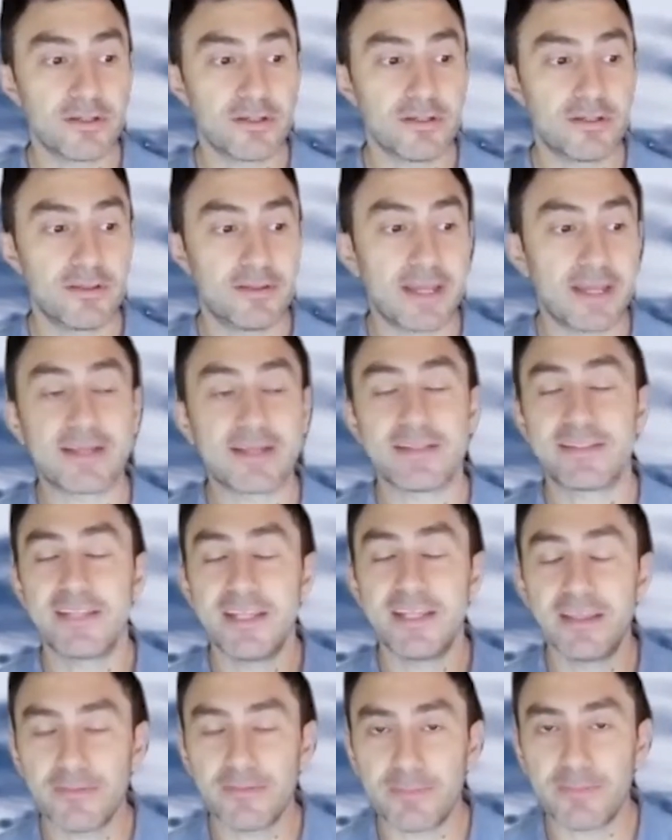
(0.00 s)
they can see
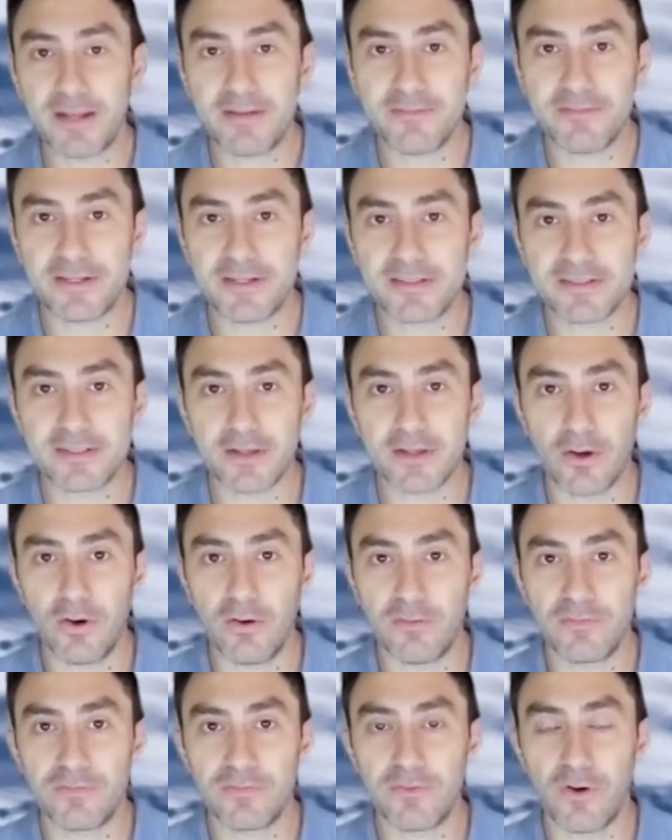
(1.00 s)
the benefits
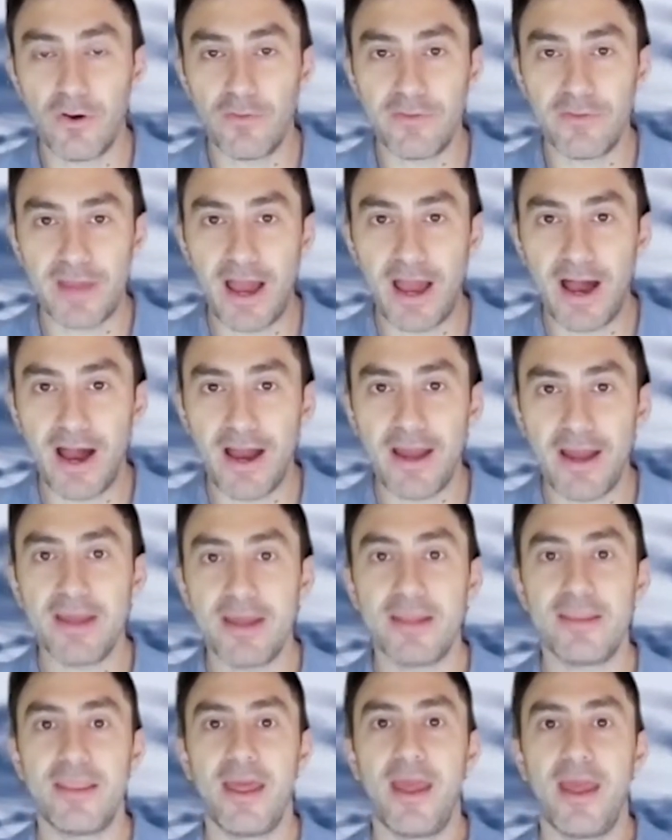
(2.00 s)
of AI,
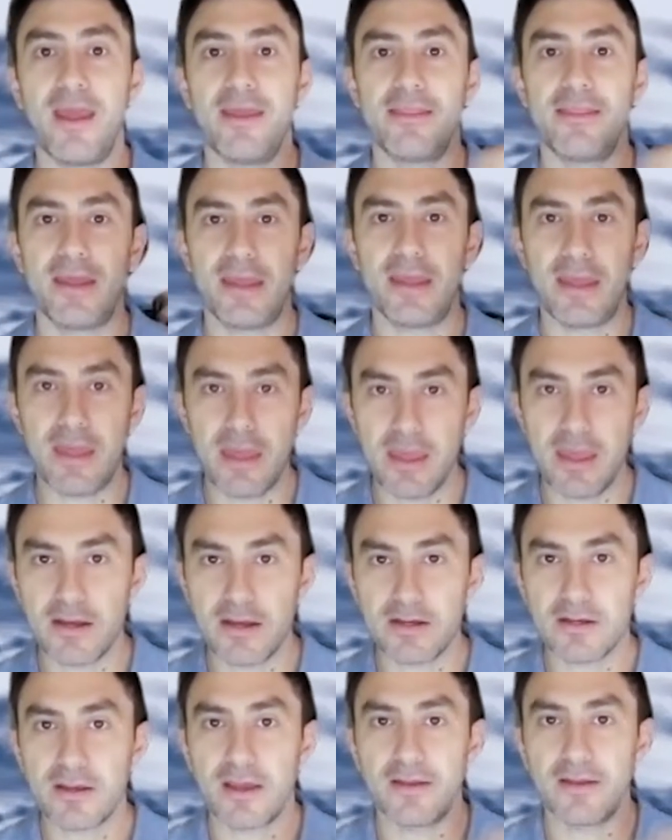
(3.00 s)
and they
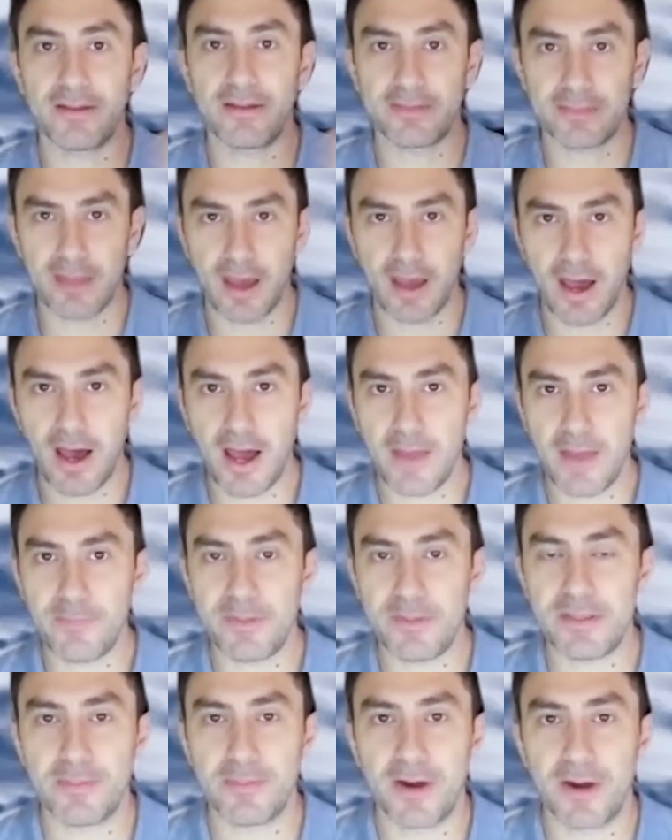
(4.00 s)
hear kind of like the hype
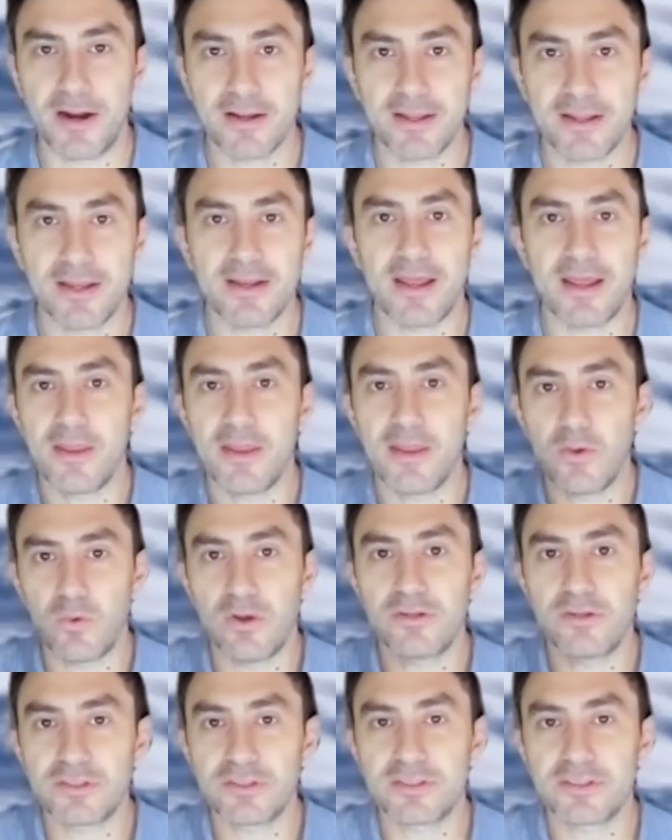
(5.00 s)
in the market, and they
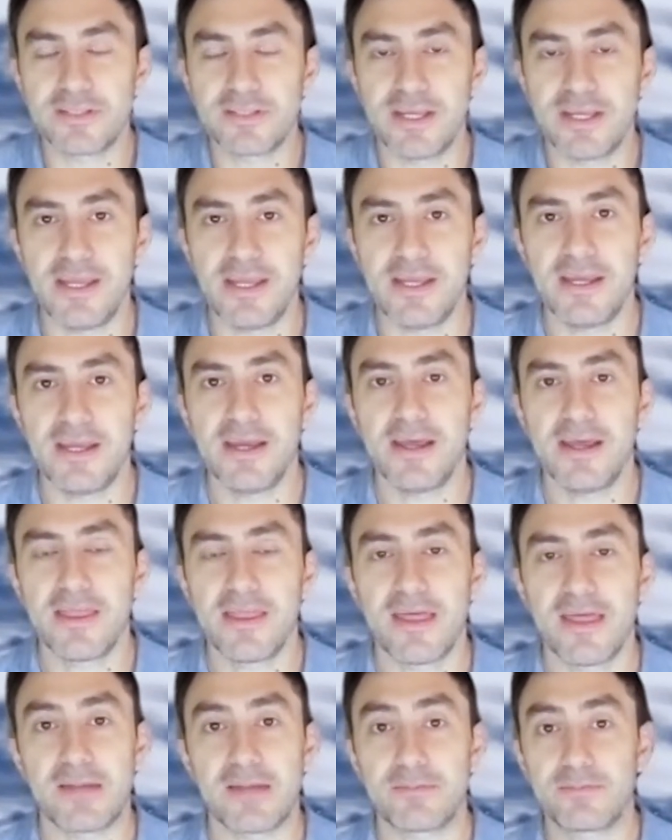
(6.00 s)
want to see
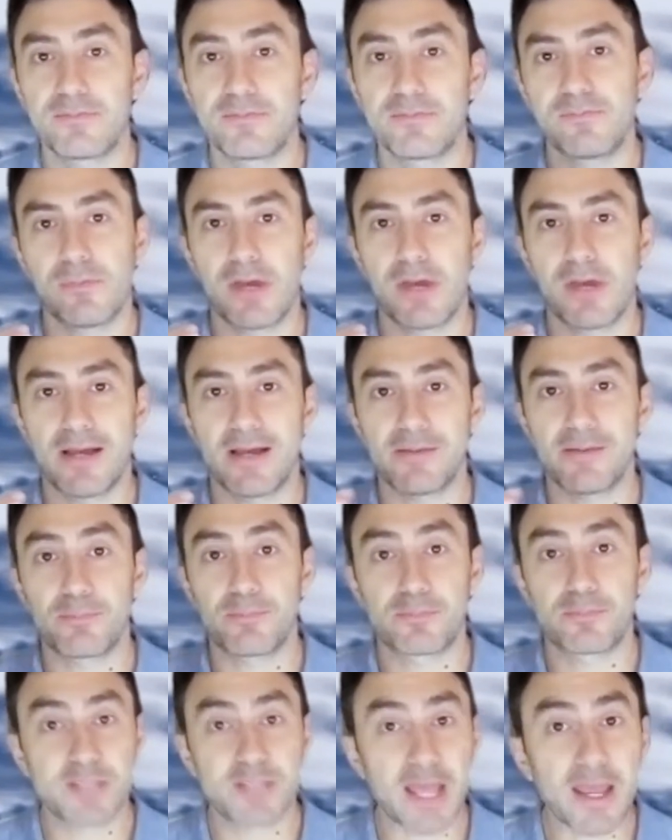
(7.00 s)
that
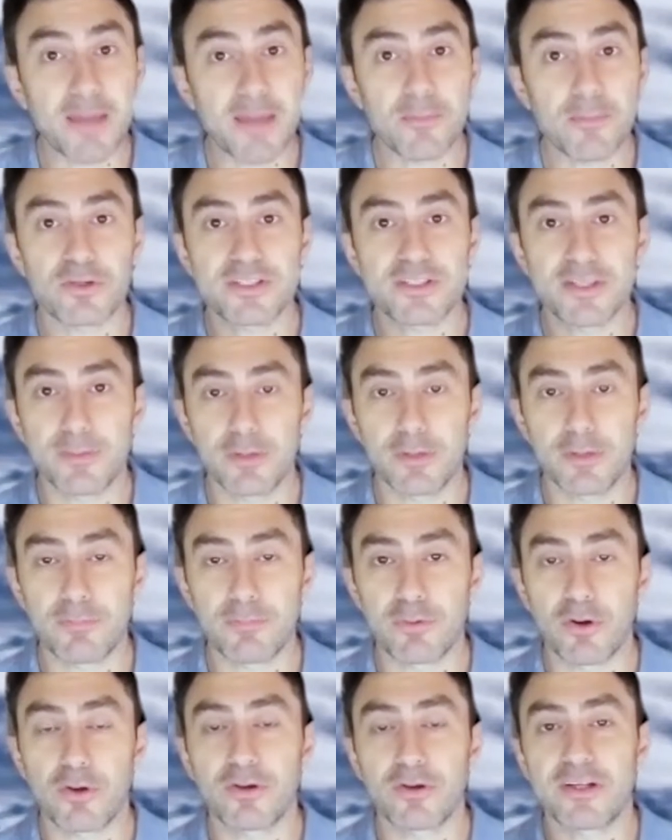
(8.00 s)
same or similar
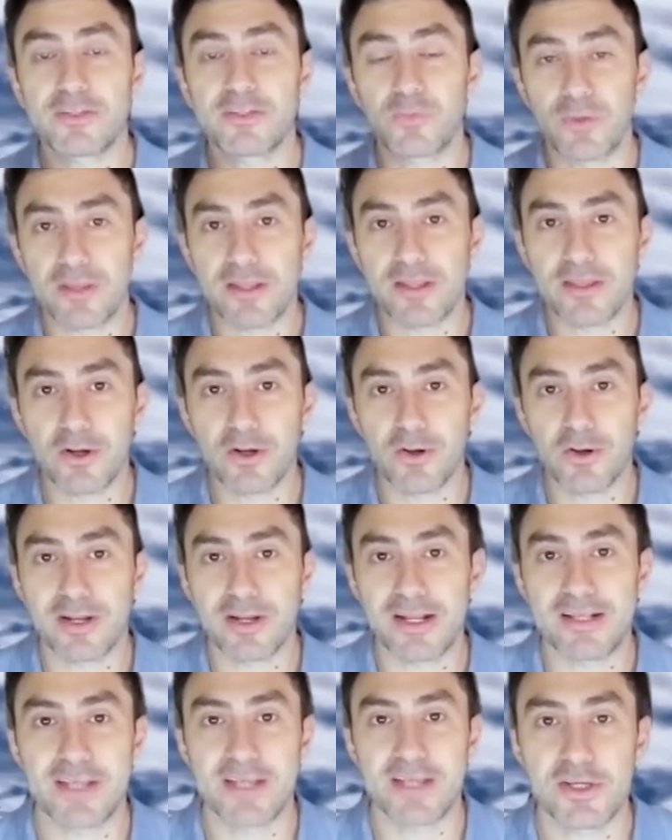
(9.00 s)
progress within their
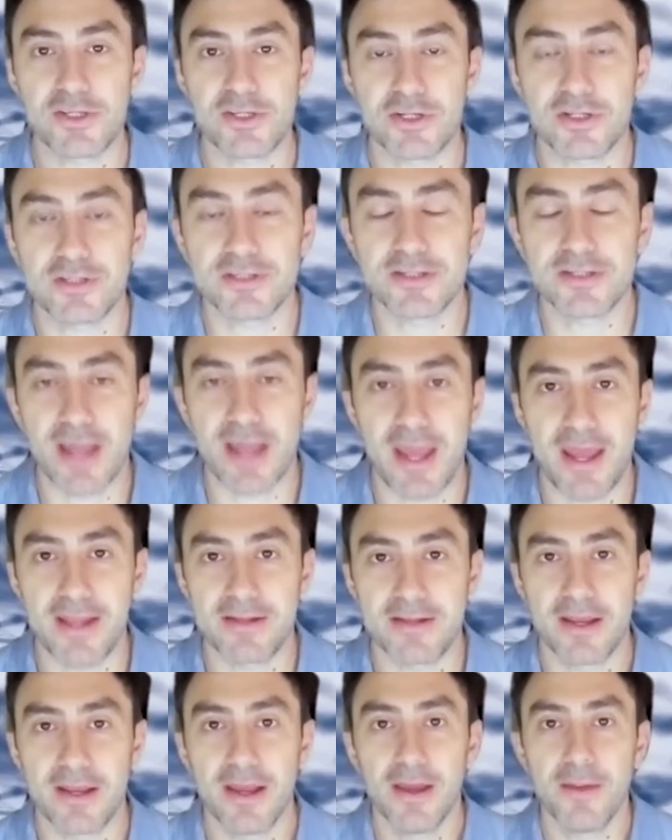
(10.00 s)
organizations.
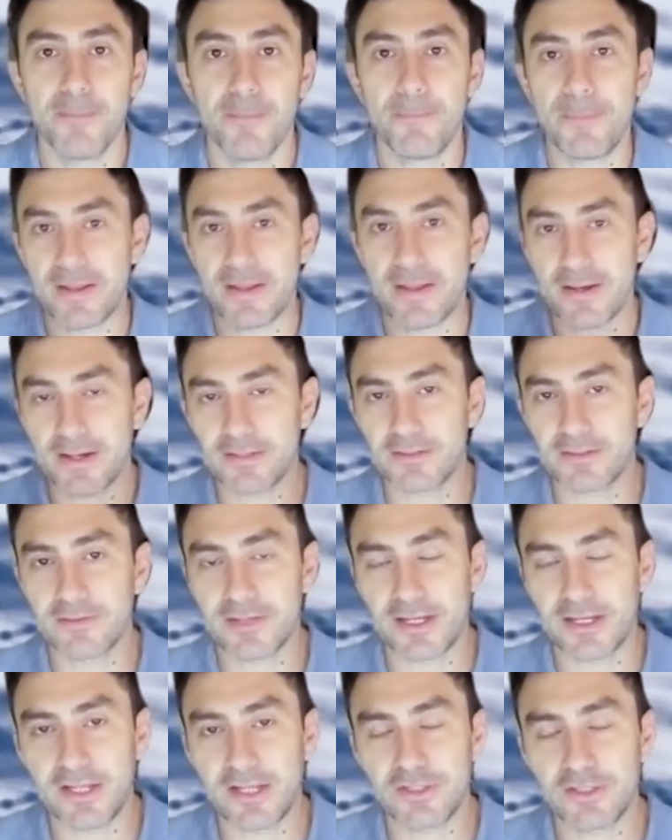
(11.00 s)
And because of
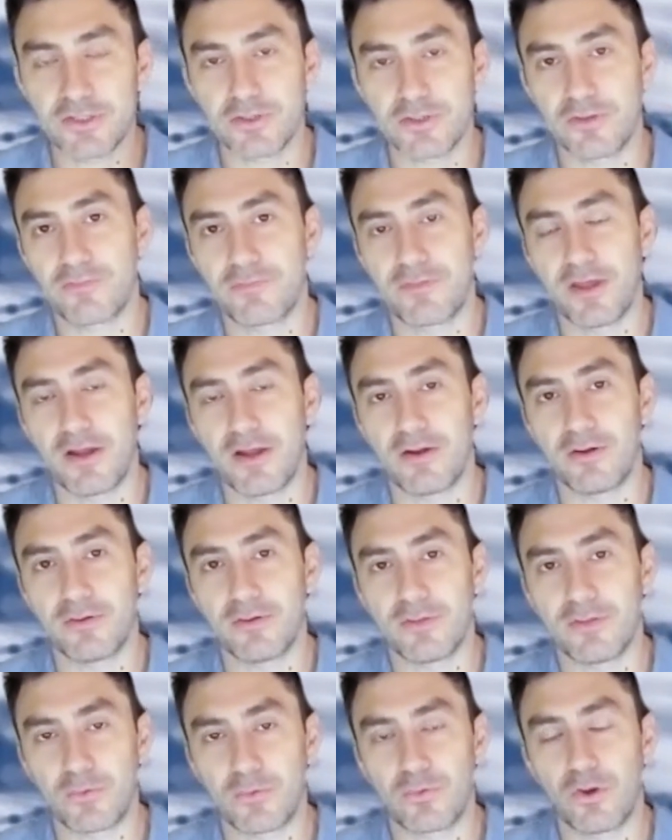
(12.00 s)
the nature of their
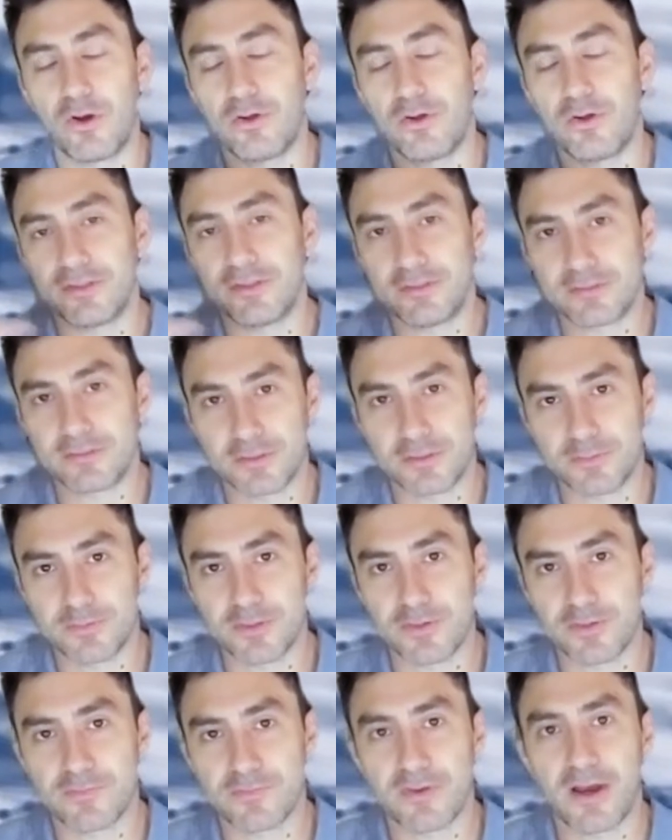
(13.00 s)
role in terms of